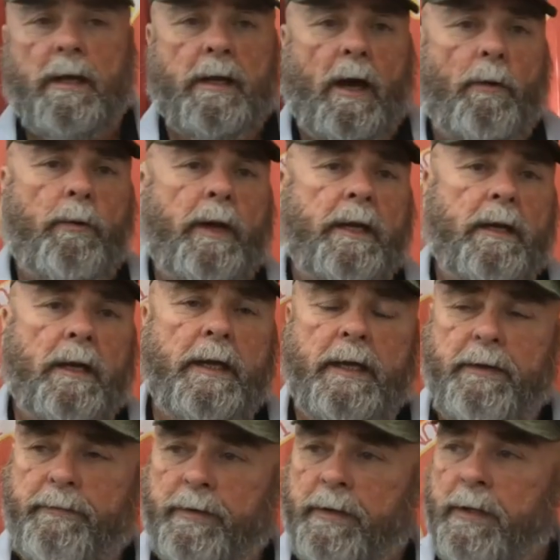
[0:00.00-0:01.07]
got ready to
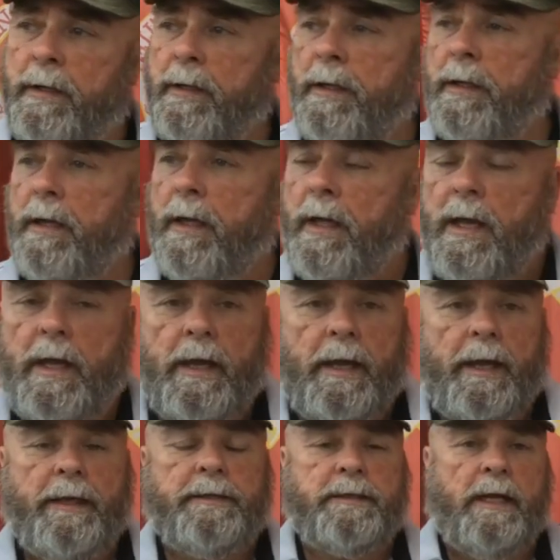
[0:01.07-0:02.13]
leave, and
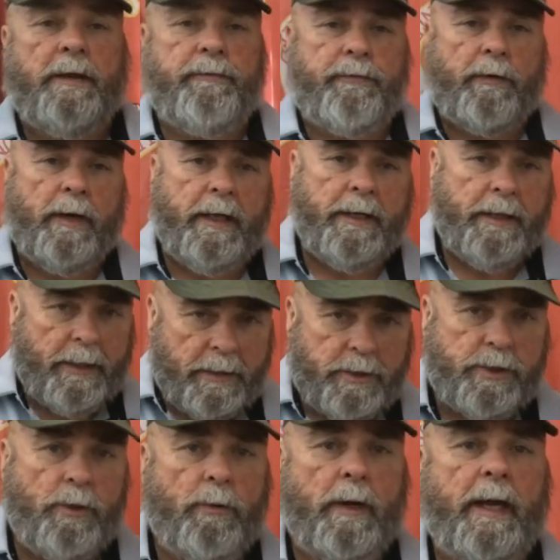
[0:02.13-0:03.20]
he said, "Hey Fred, it
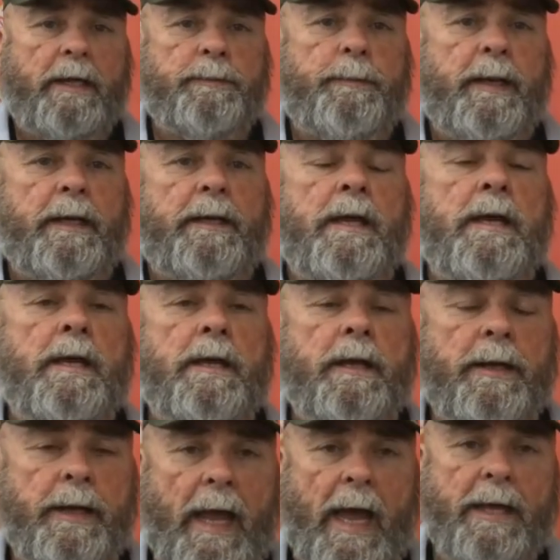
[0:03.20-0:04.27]
sure has been
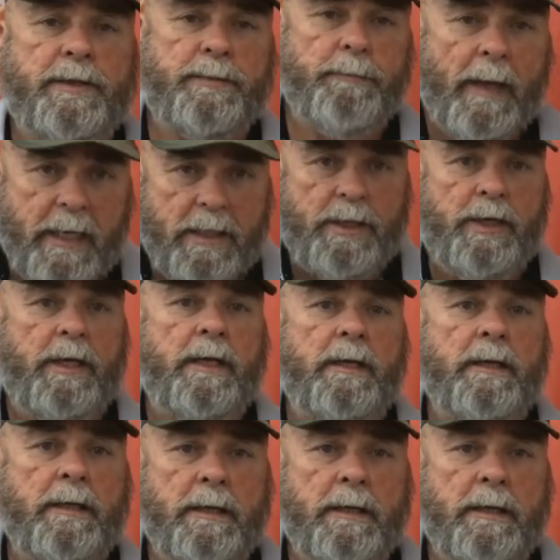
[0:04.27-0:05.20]
nice meeting you."